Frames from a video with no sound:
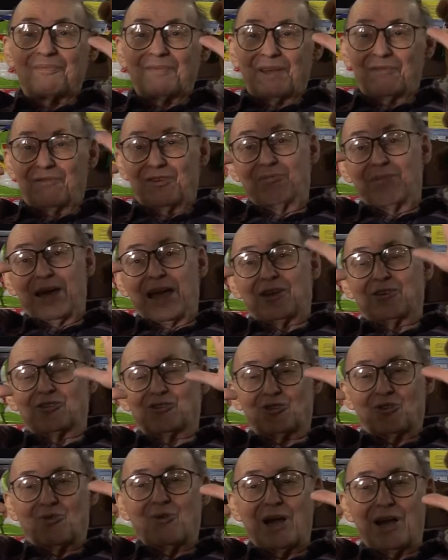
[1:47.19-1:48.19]
If you make a
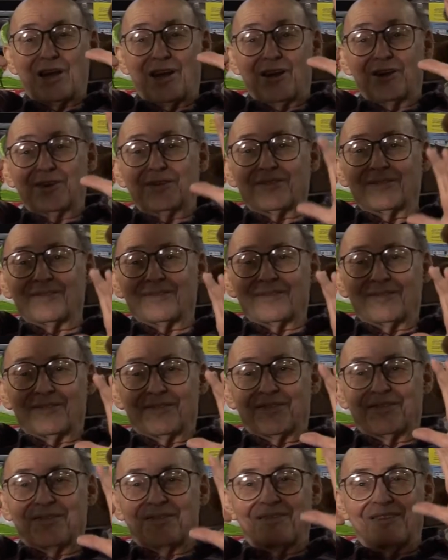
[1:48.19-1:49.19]
square,
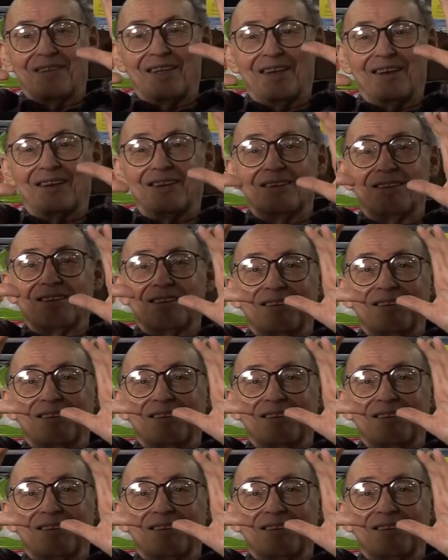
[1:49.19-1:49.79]
then,